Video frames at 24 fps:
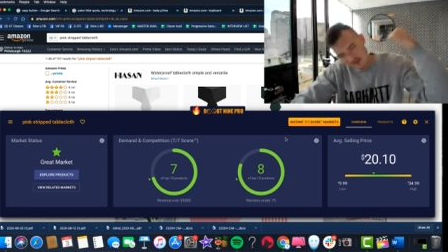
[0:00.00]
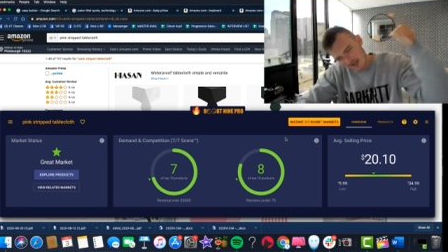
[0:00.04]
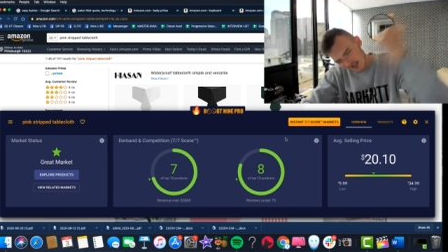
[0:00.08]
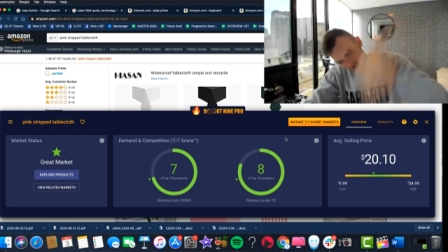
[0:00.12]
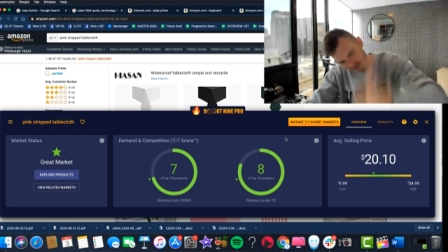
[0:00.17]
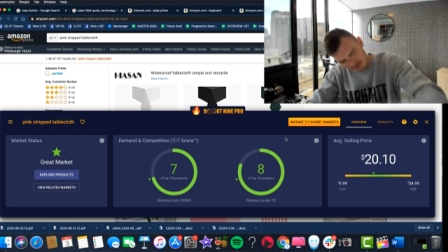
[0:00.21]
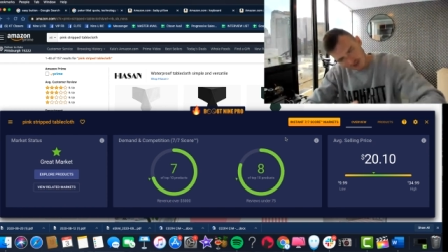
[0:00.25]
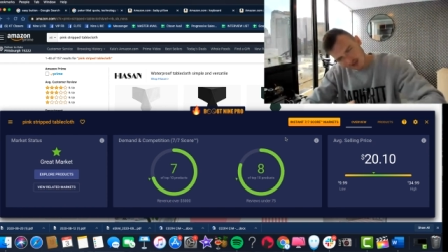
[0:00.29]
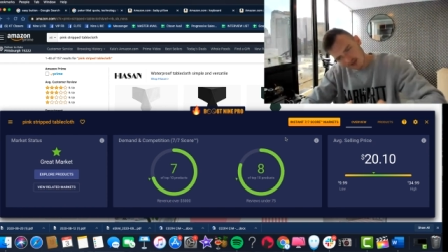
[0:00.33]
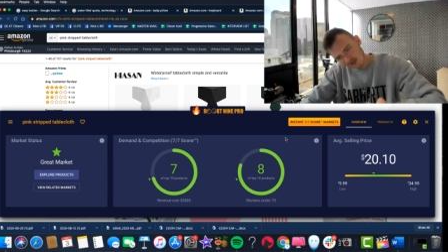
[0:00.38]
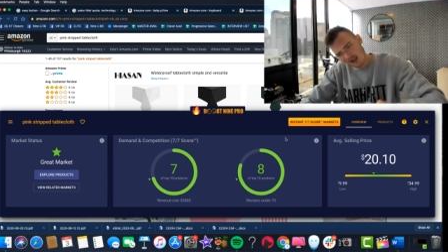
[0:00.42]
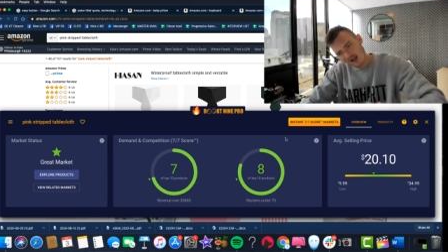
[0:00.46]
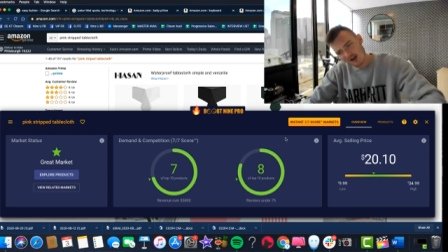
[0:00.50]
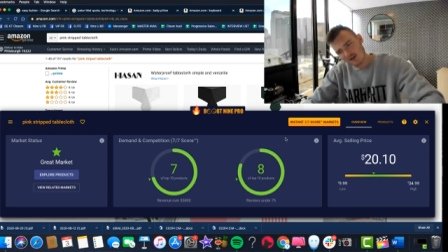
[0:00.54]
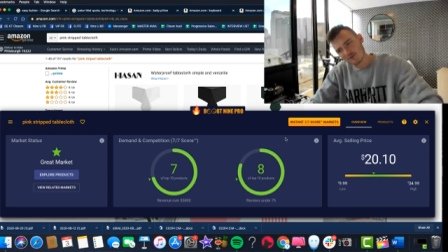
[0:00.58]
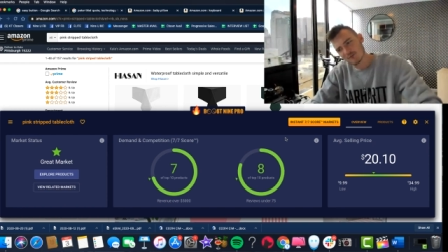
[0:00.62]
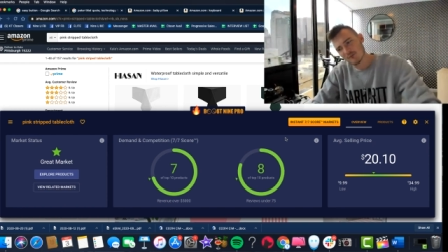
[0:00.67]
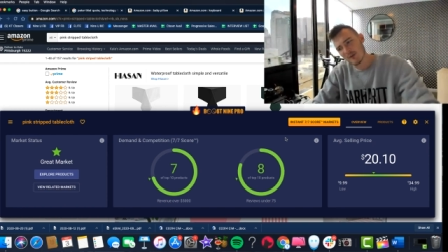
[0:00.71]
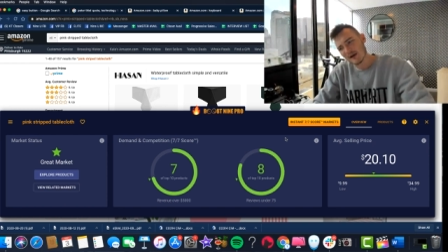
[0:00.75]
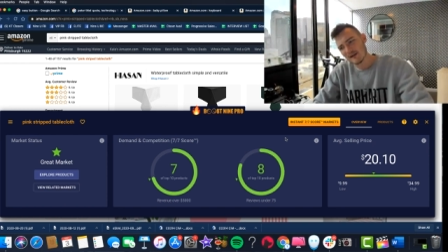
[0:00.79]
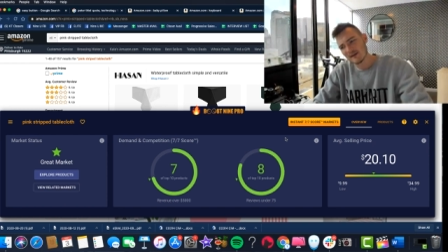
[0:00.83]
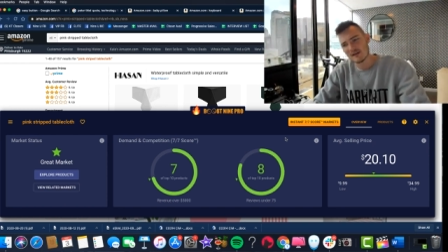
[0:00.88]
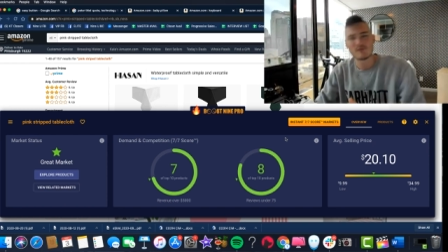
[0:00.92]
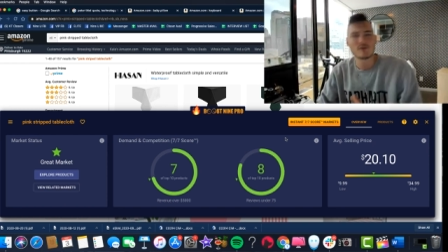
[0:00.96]
Hit the love
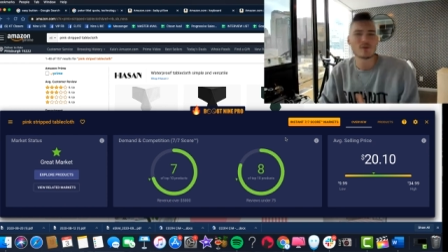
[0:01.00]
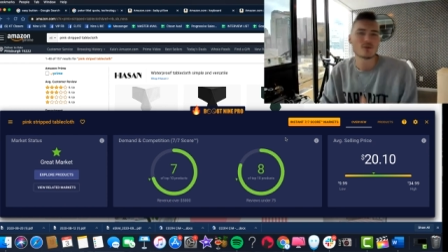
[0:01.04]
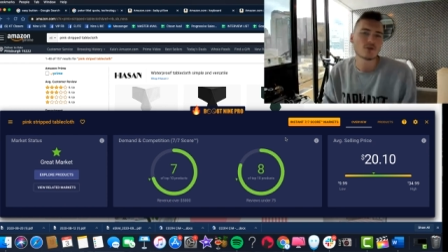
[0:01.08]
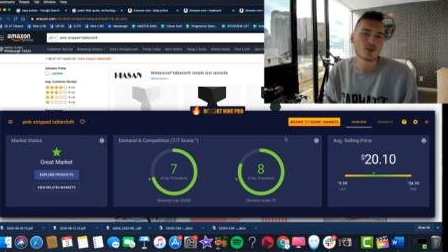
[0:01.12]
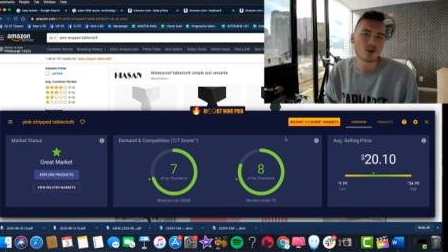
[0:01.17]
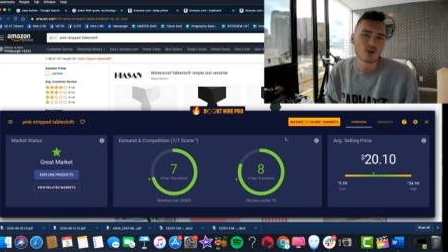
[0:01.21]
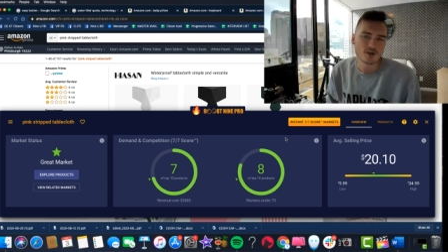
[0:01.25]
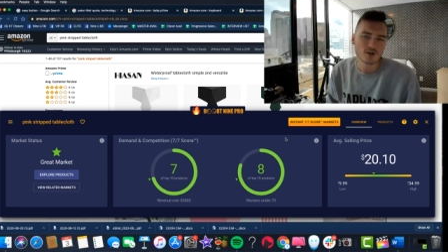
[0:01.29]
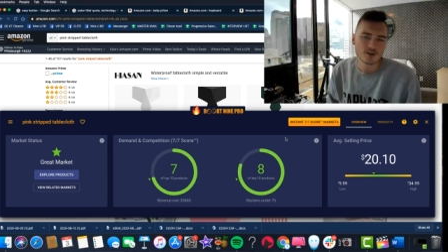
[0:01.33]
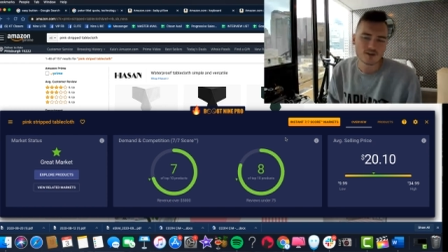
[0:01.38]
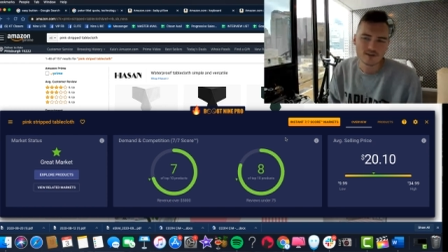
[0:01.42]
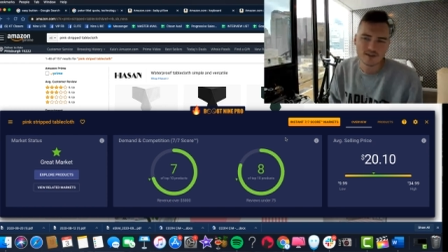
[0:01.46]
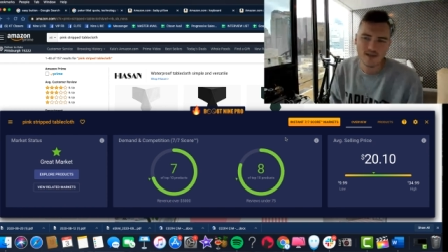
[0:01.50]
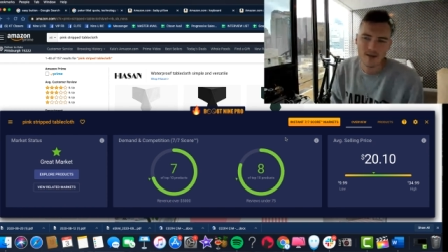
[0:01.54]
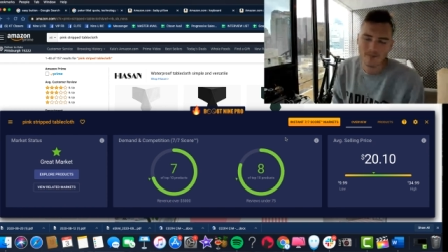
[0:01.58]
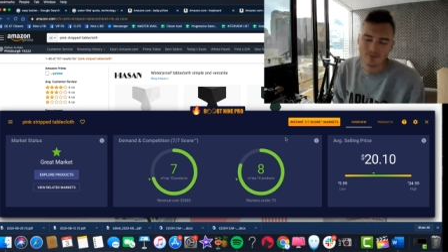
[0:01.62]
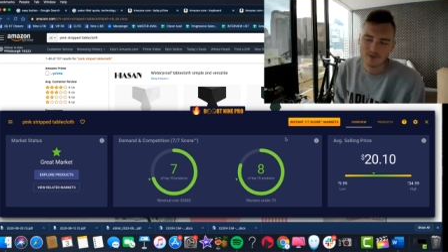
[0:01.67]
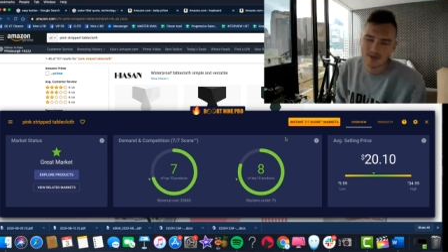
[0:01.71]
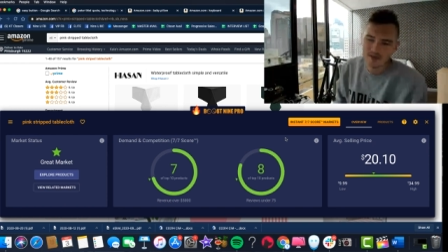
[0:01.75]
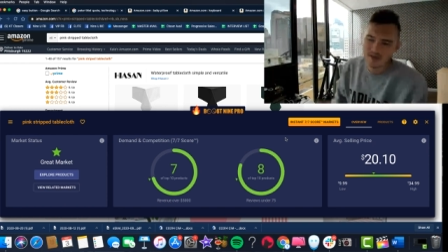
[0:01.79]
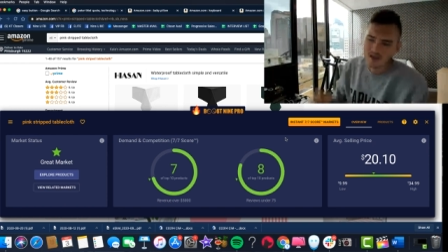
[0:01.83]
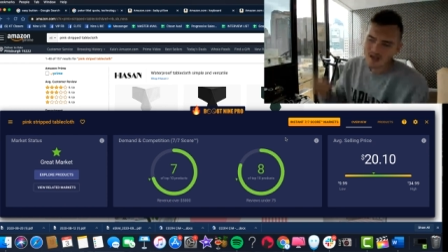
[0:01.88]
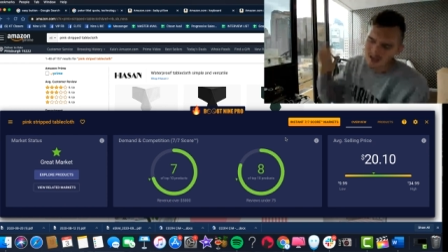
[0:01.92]
button if you learned something.